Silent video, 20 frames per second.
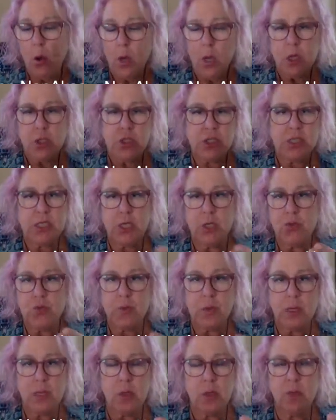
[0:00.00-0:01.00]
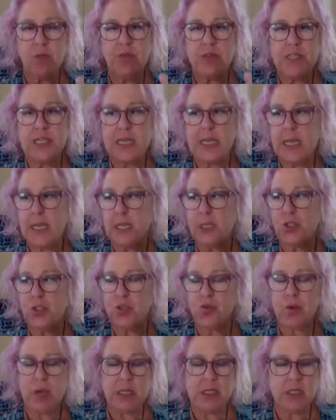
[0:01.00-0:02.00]
just adrenal fatigue and
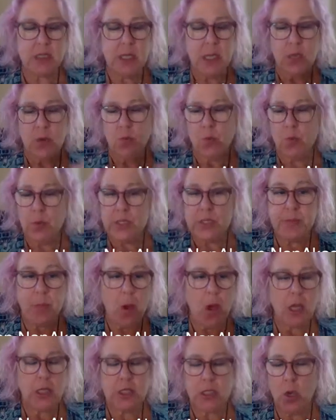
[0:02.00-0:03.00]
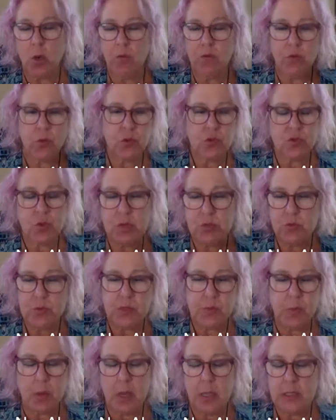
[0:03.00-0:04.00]
stress response over stress
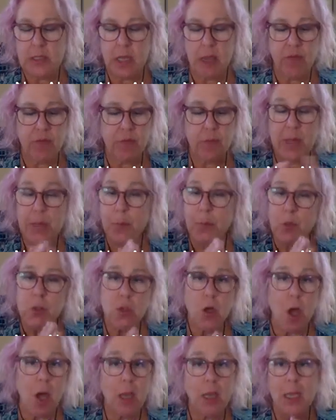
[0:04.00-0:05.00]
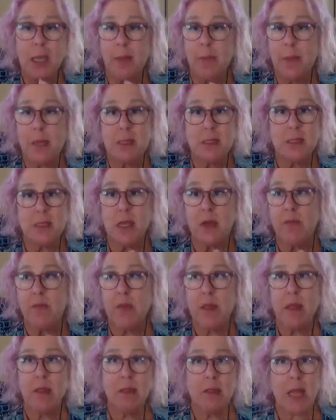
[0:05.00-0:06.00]
response of people talking about
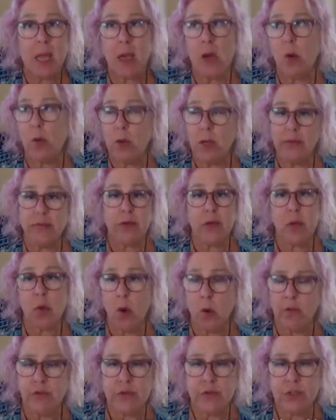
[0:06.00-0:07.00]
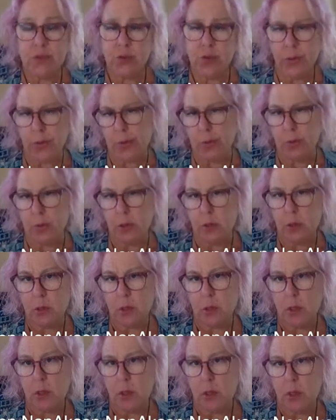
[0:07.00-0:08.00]
stuff they don't even know if it's true.
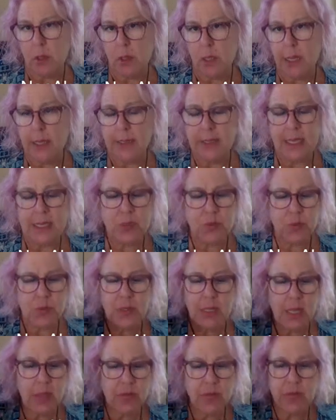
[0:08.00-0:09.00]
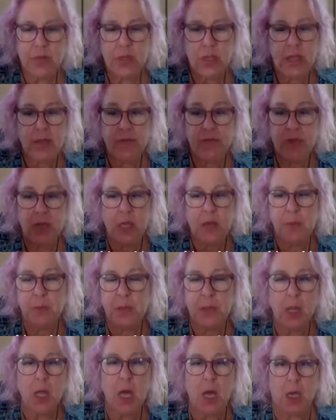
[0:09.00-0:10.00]
And that's what the other thing you have to
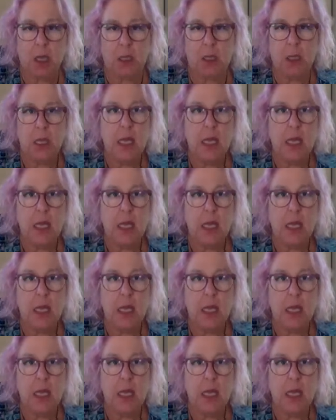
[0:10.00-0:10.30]
unplug.